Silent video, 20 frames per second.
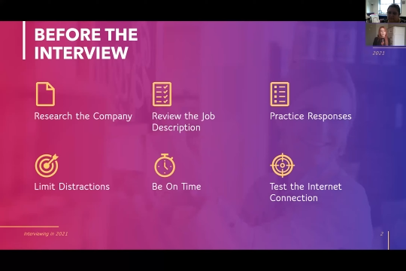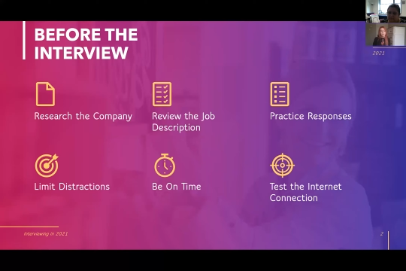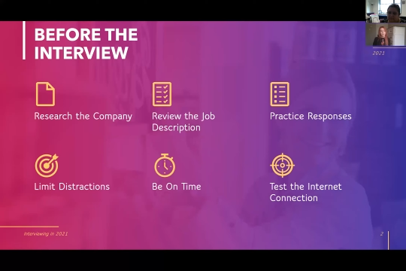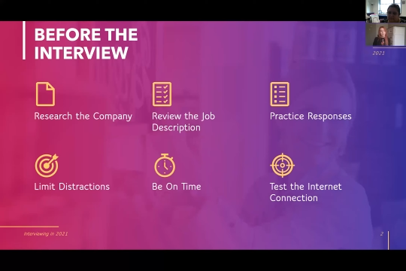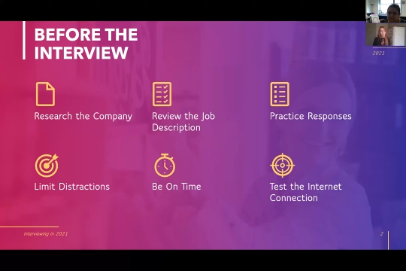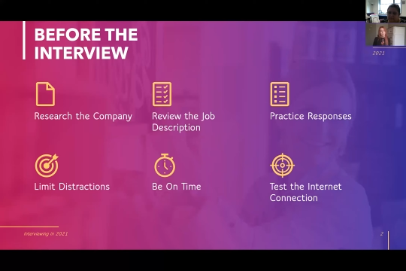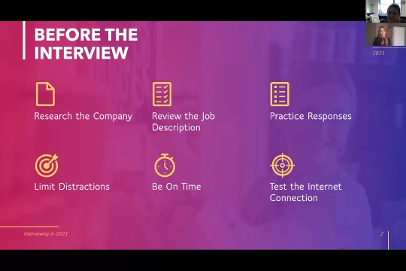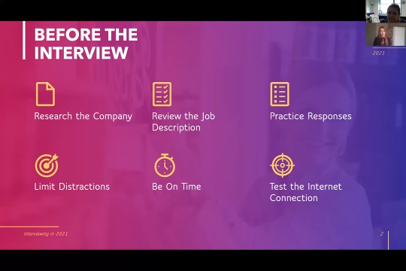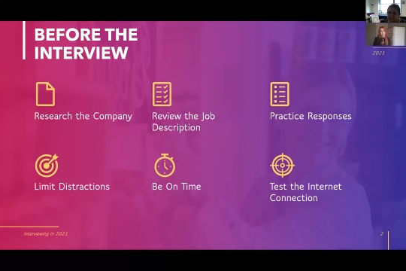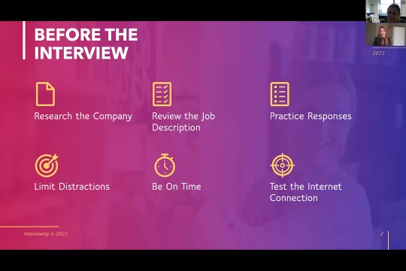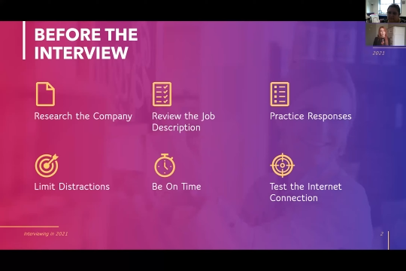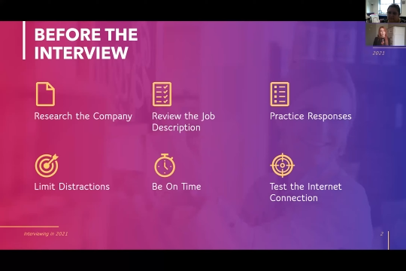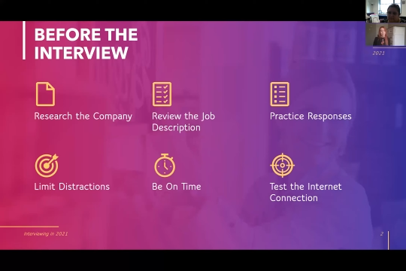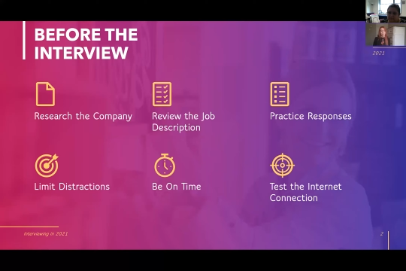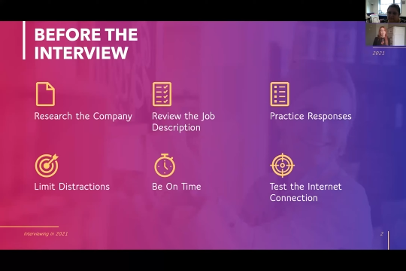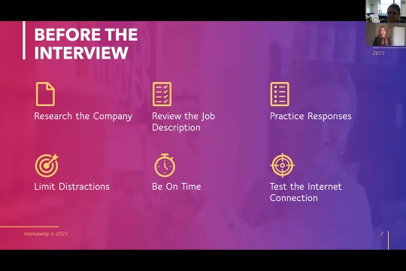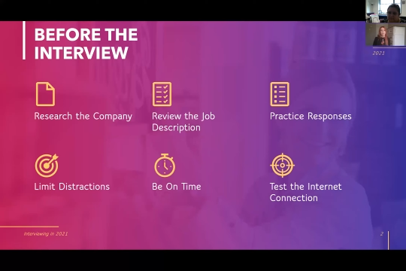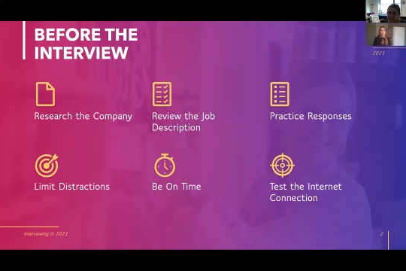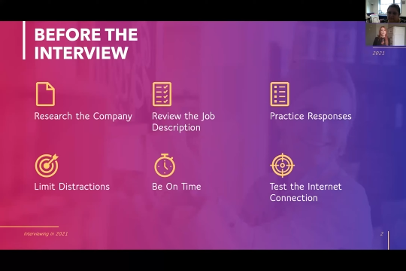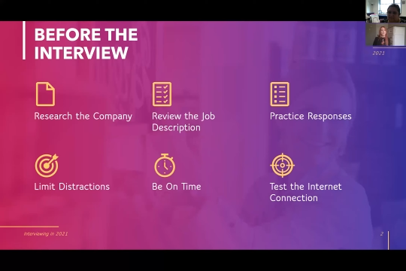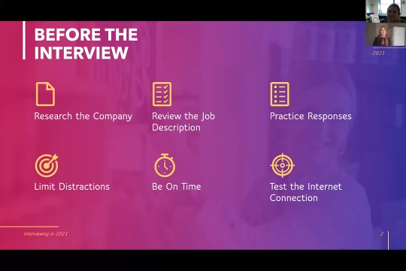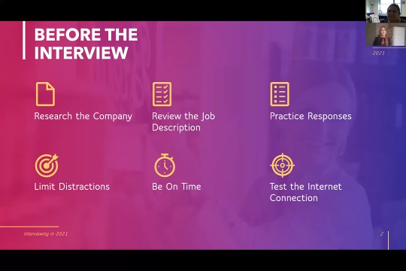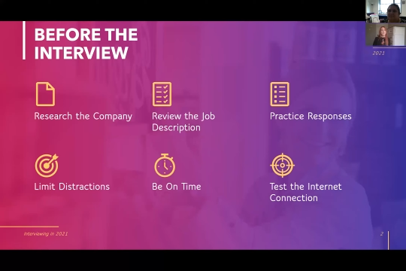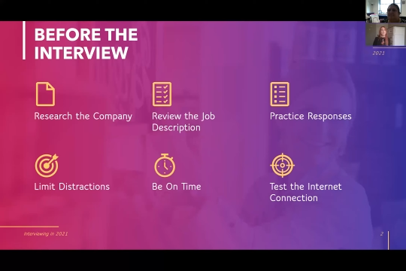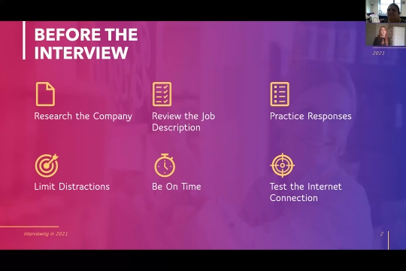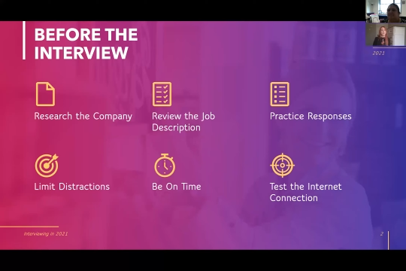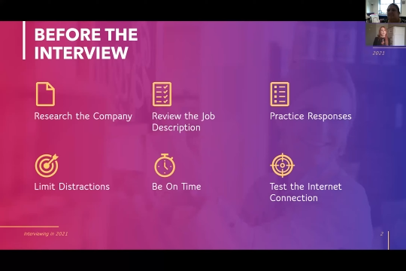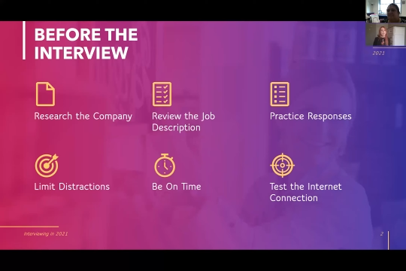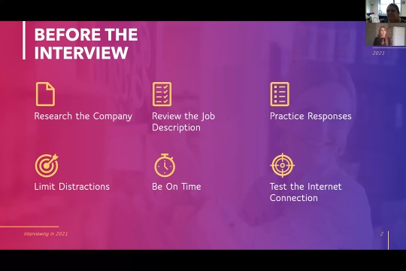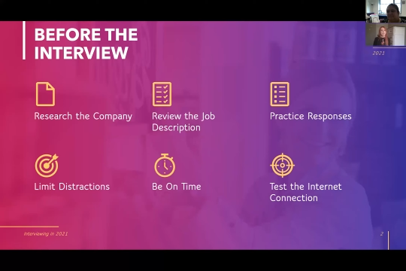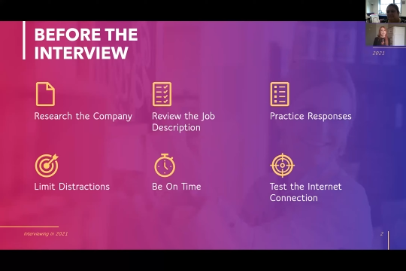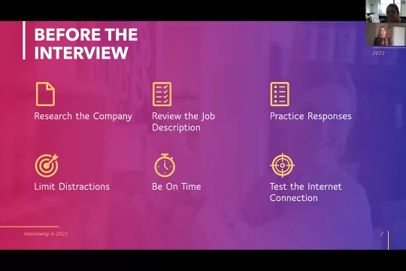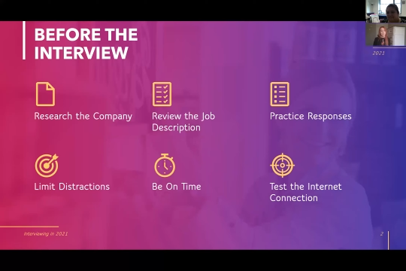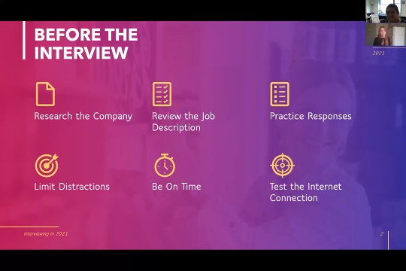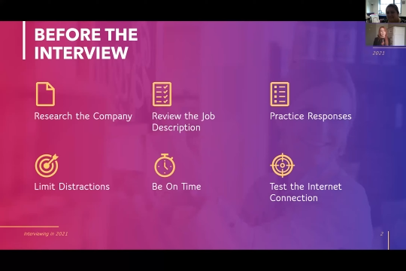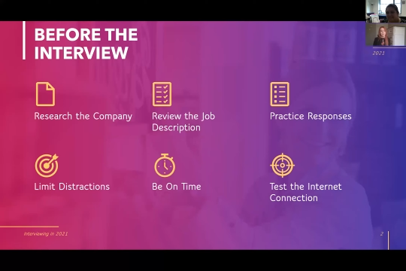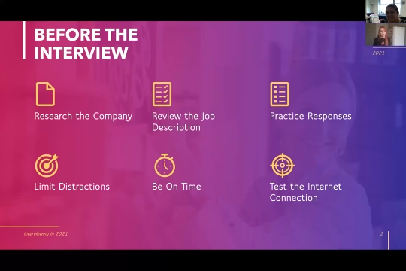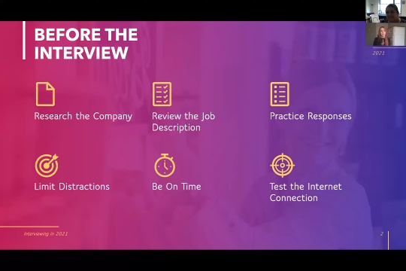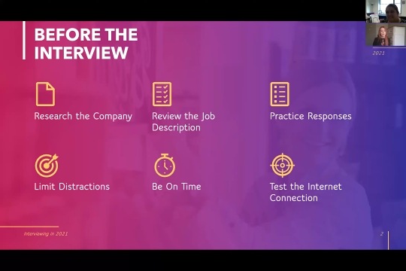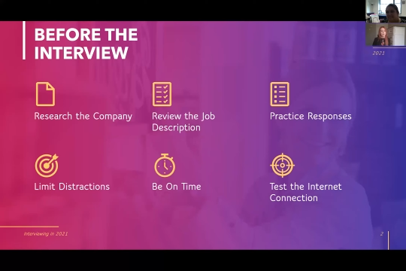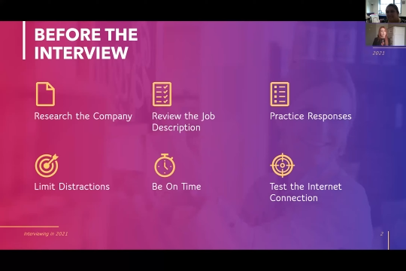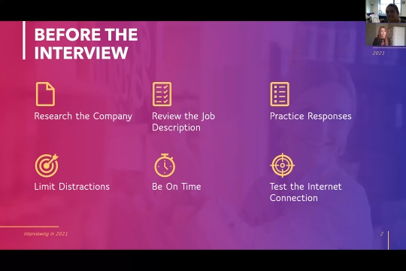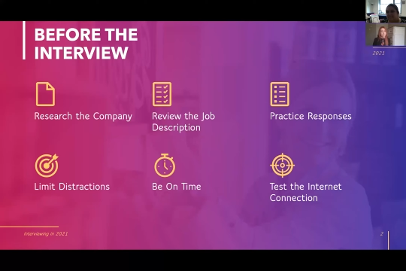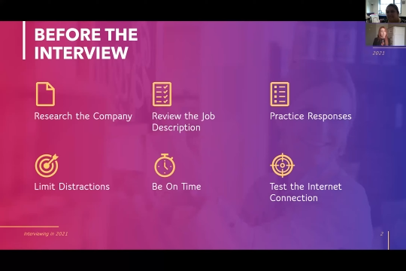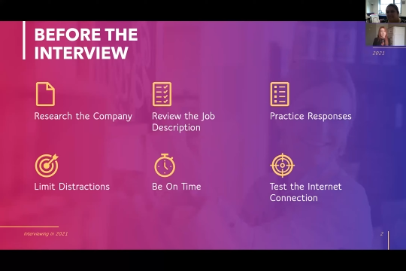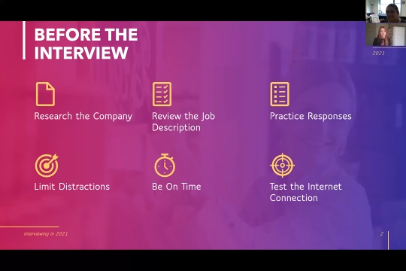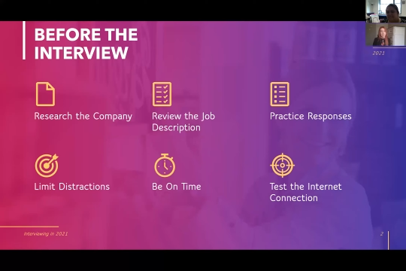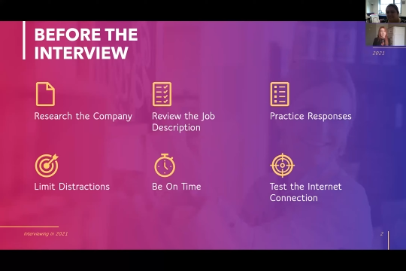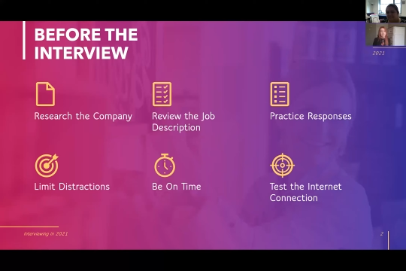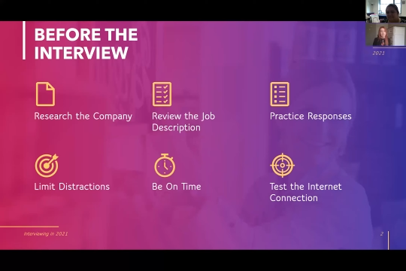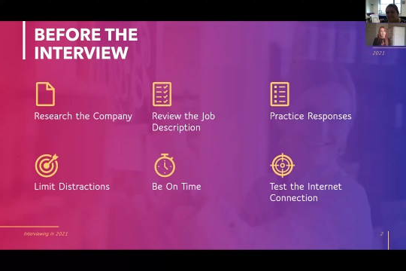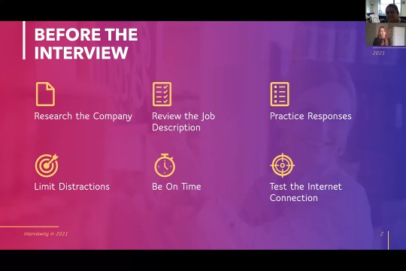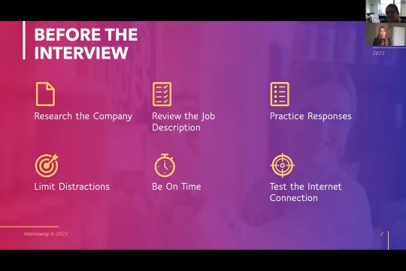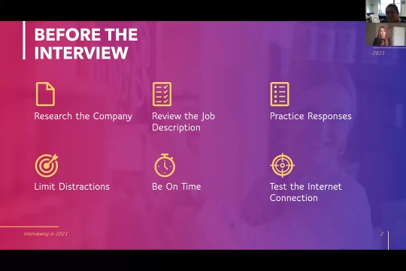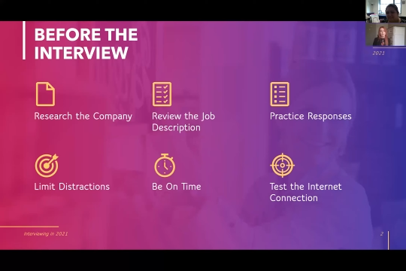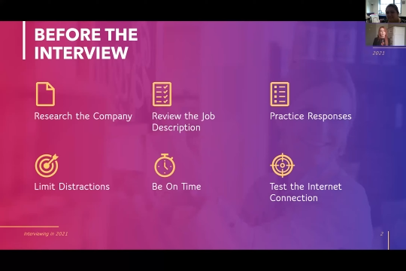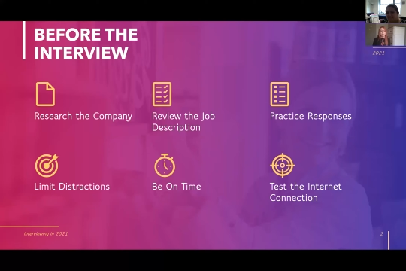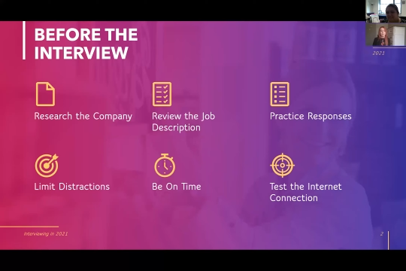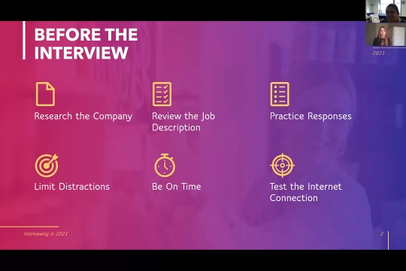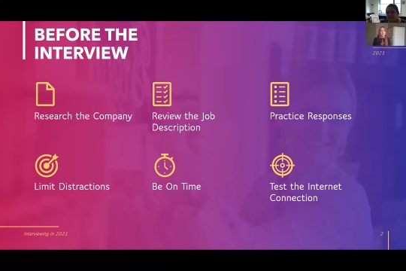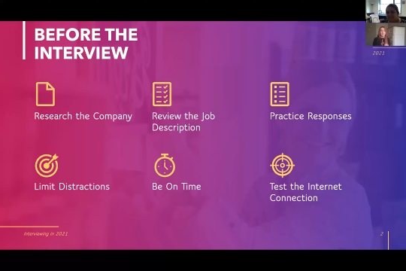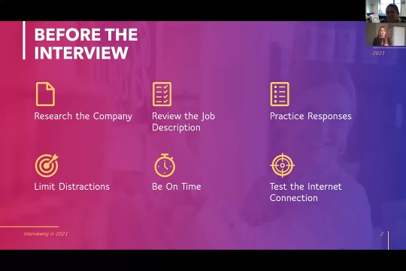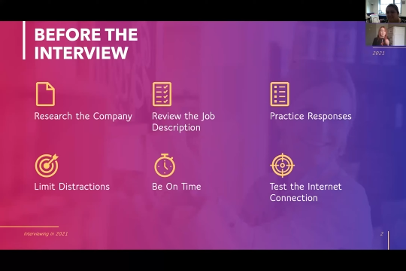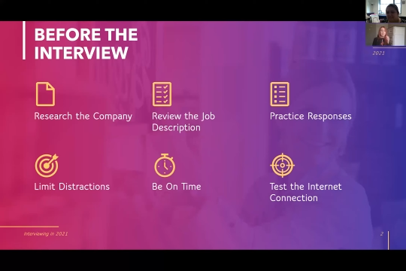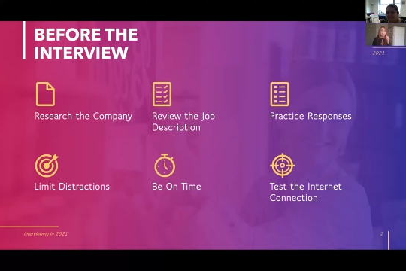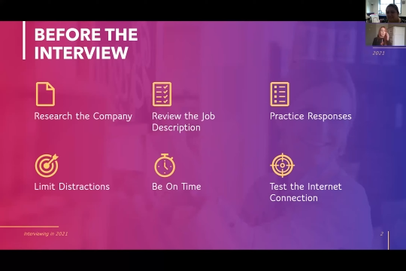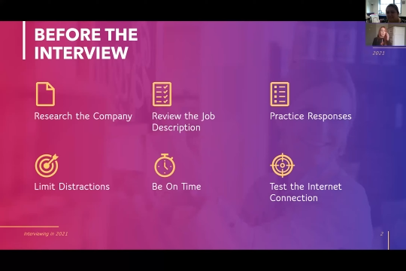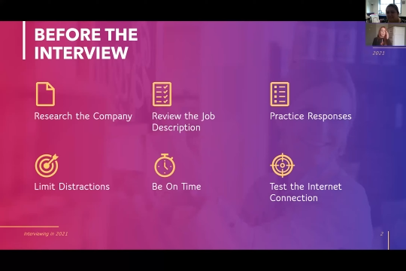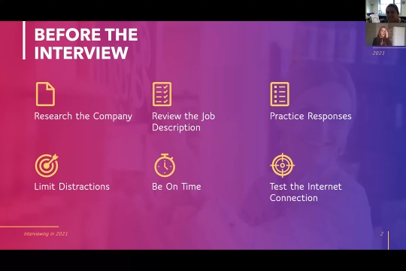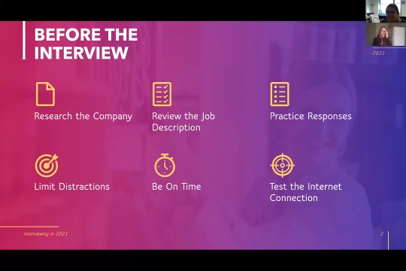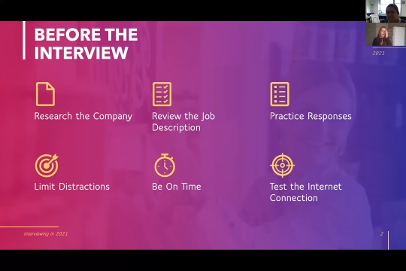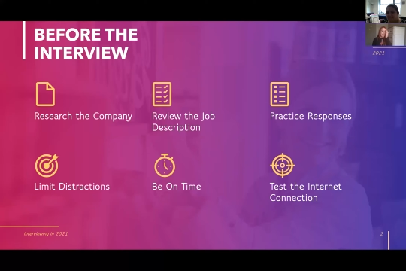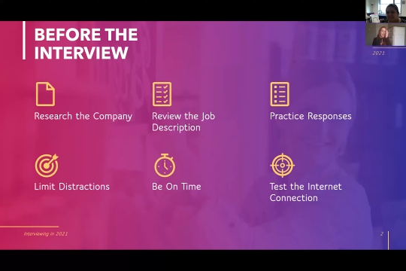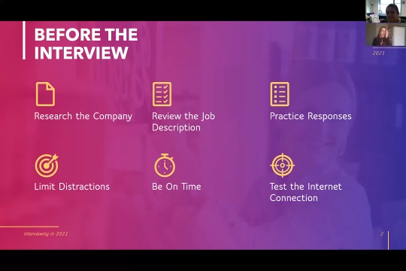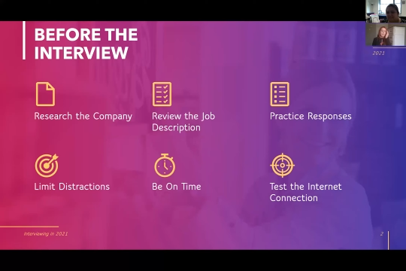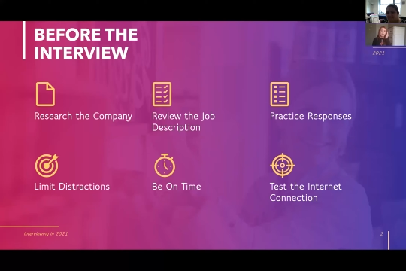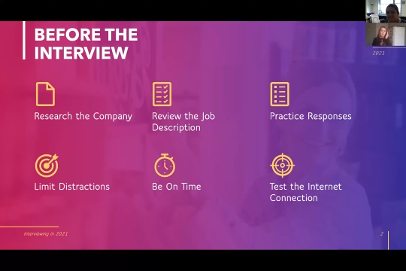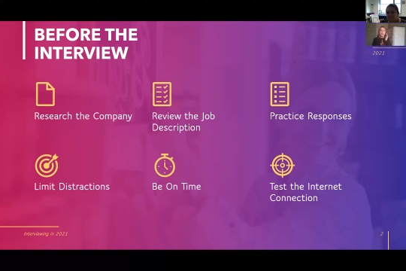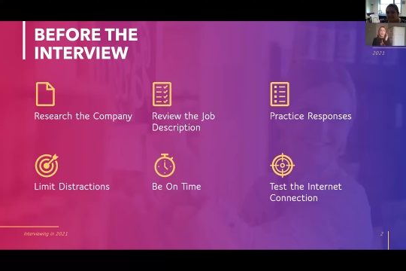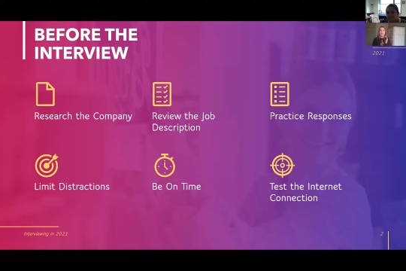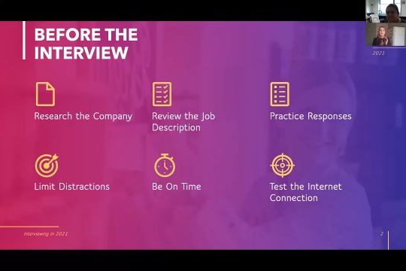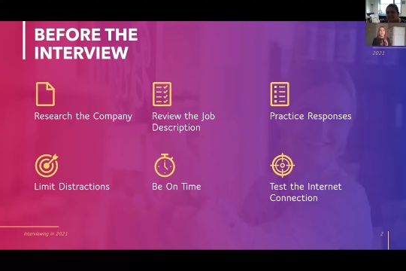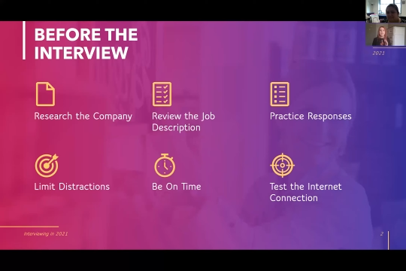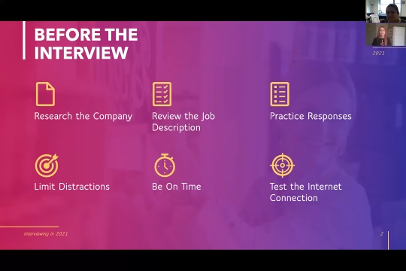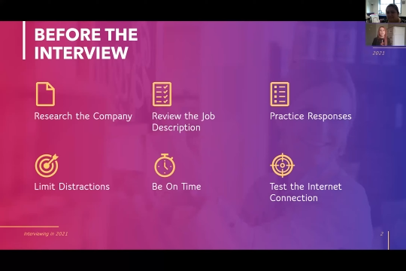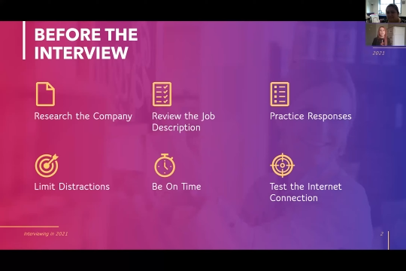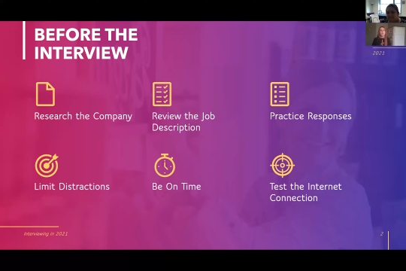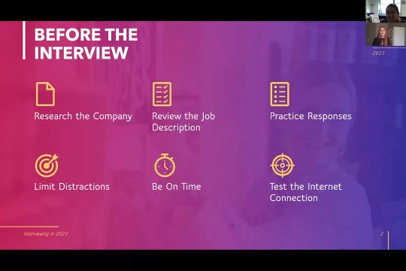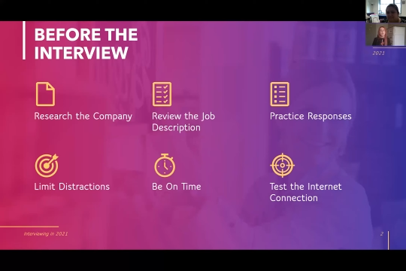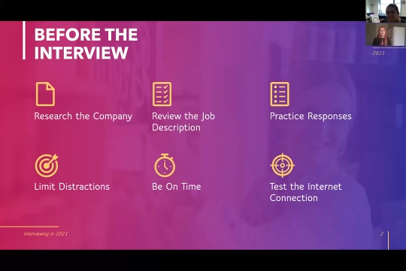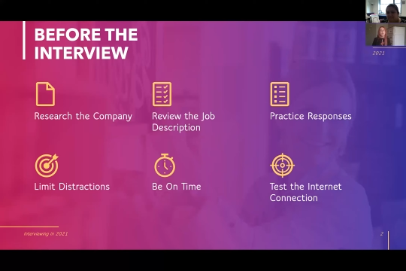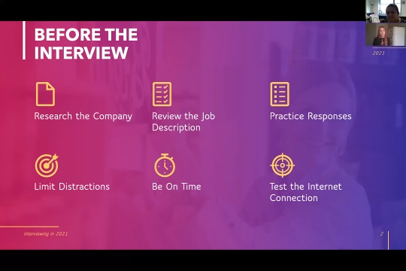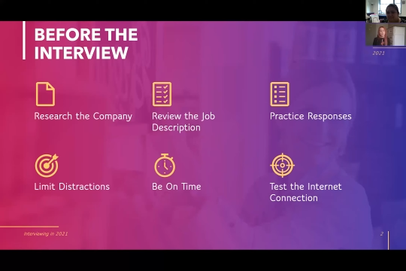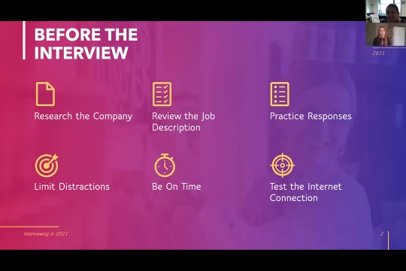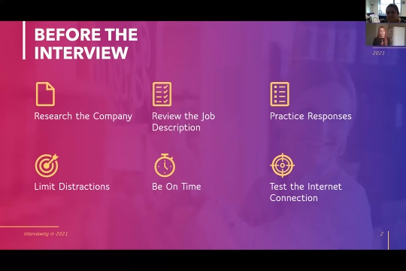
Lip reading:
Nobody's mouth can be seen.